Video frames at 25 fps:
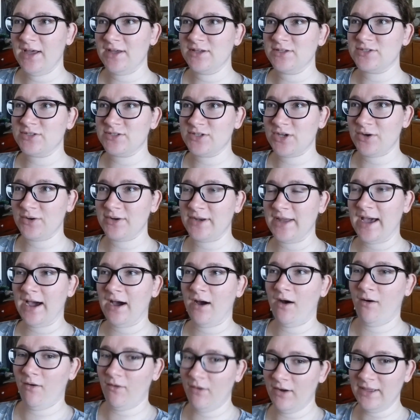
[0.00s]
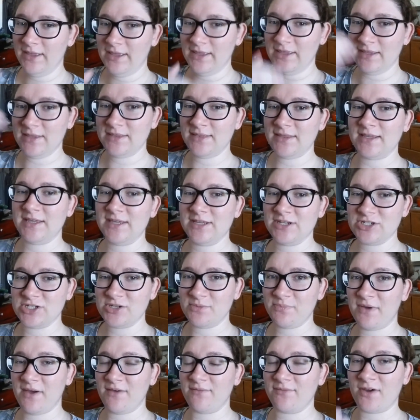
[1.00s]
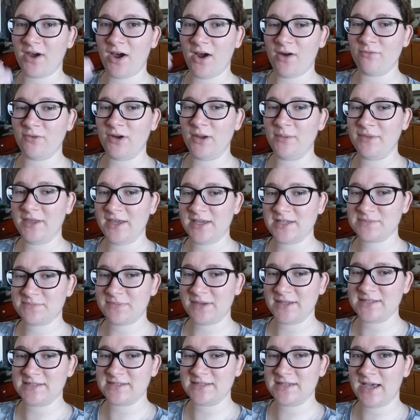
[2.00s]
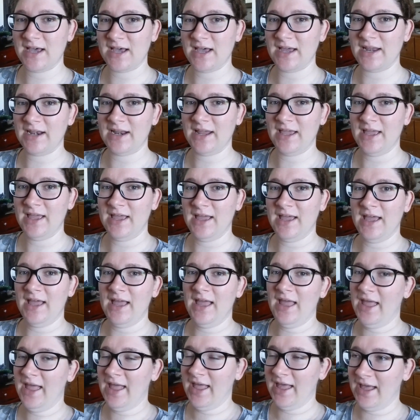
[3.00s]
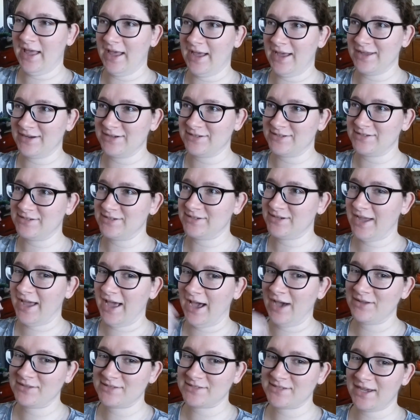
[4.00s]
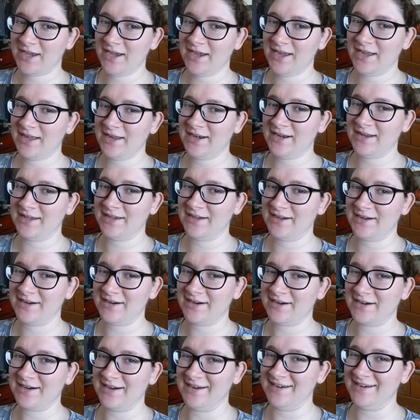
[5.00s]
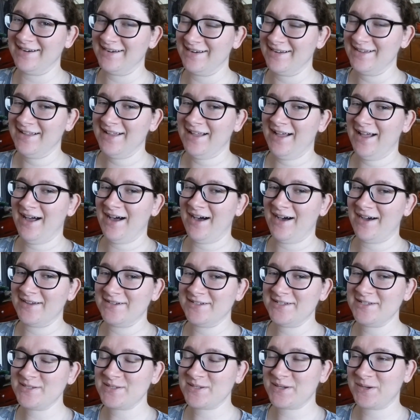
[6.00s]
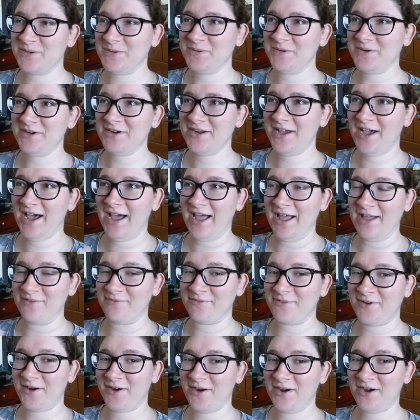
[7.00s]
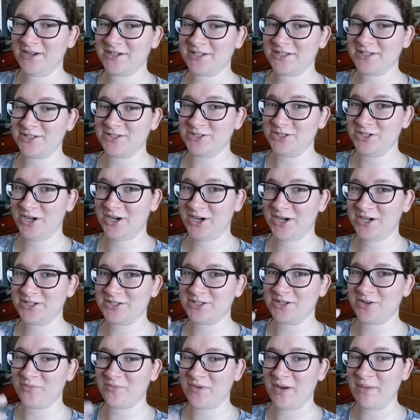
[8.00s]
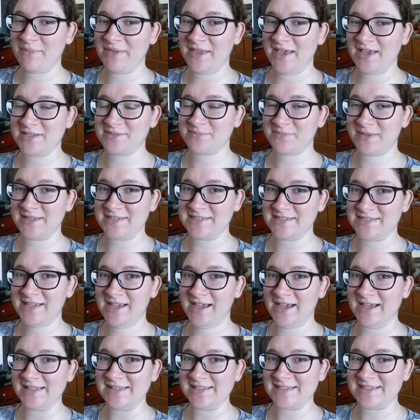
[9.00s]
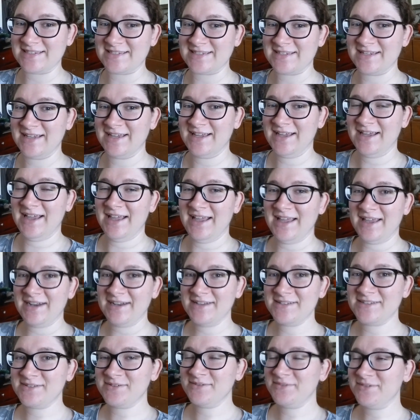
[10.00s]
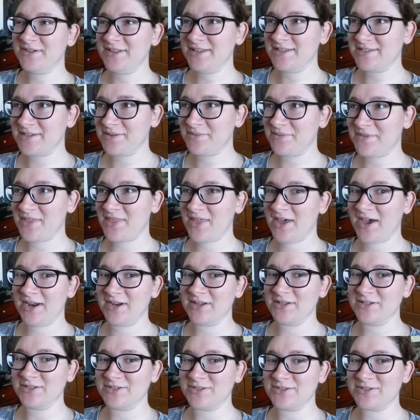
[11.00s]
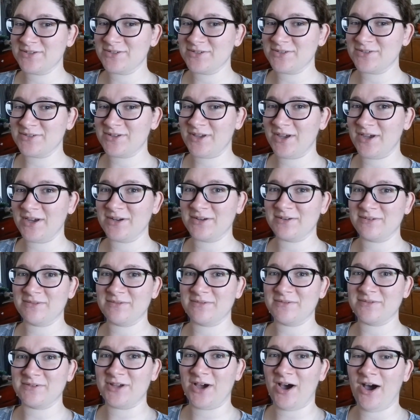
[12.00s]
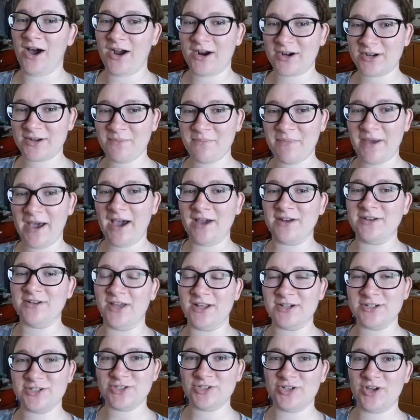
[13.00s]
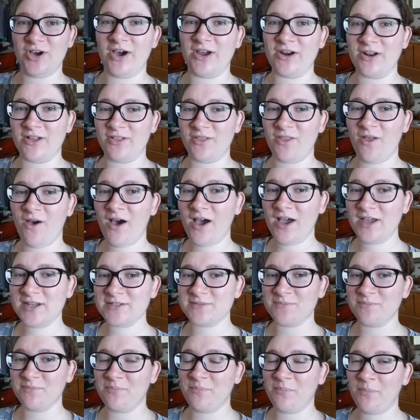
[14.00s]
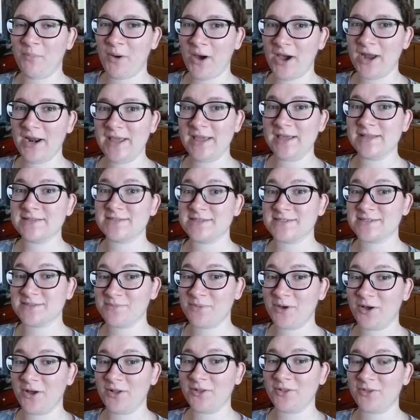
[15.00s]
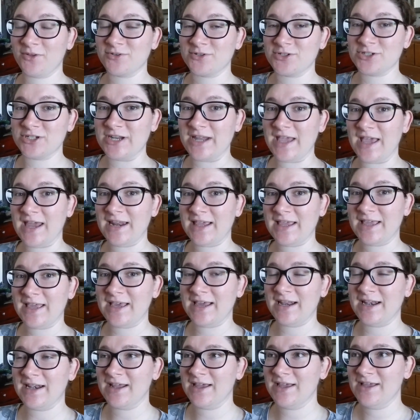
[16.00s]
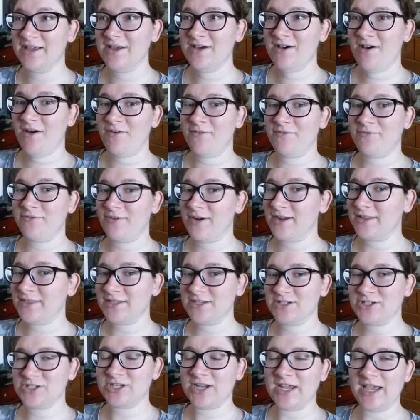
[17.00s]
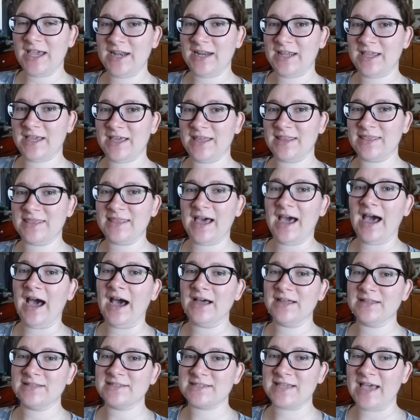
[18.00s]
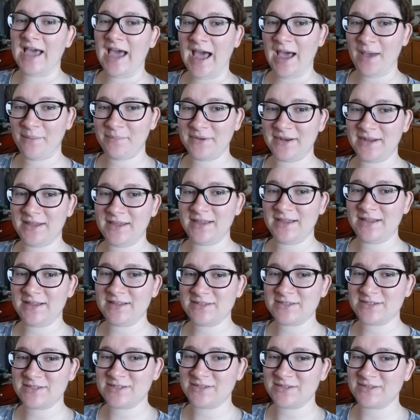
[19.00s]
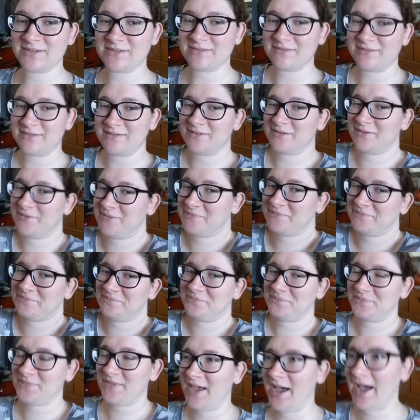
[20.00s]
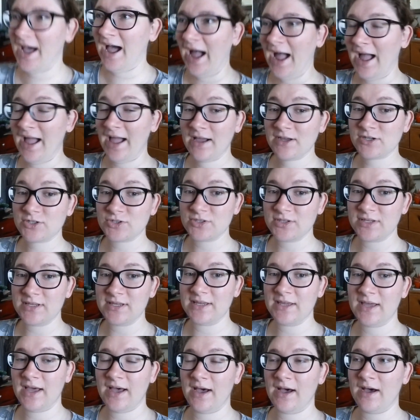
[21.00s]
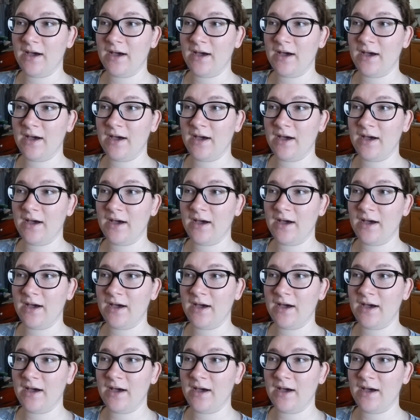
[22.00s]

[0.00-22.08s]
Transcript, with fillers: So now, in the kinship, I've got Remy as my son, and outside... on Discord, I've got Josh and Remy as my sons. It isn't really something that is, like, talked about, touched on a lot, but it's a small little shenanigan, friendly shenanigan that's happening. So, yeah, I actually,